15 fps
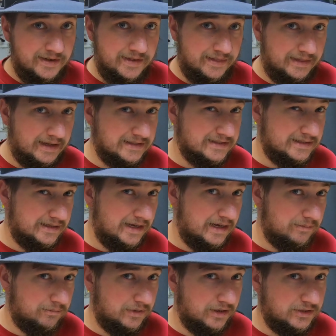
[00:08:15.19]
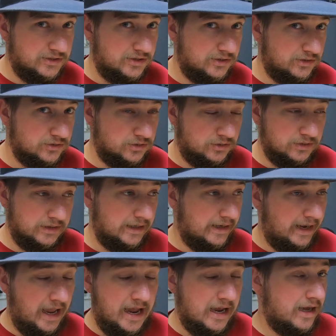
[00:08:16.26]
that's not much. There's only a
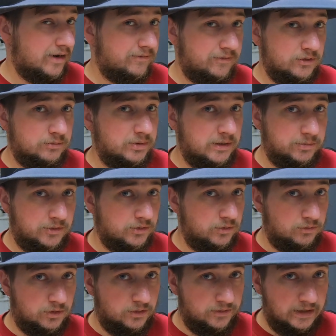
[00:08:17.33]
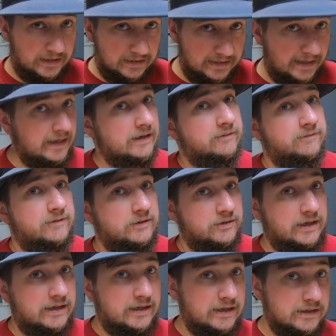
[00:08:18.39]
handful of people in the world that can feel
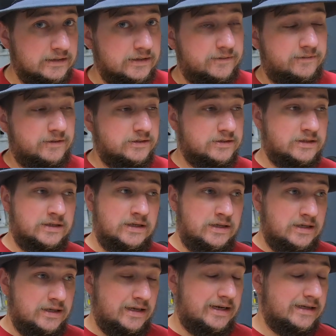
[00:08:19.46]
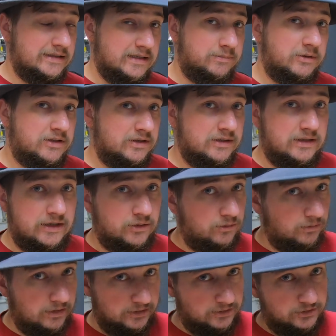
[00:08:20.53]
that kind of difference, and typically they
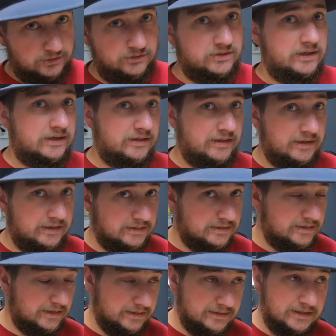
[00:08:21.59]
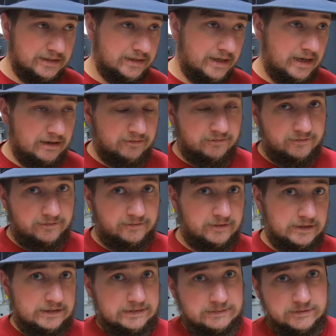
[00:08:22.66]
don't wear shoes like this. They tend to
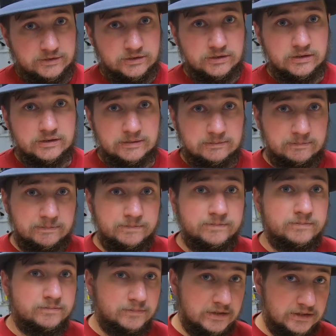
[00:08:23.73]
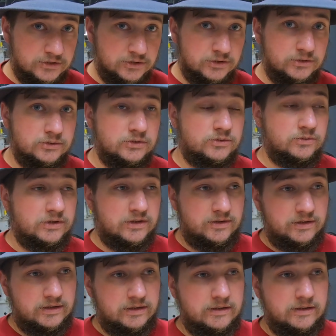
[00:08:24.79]
have certain issues with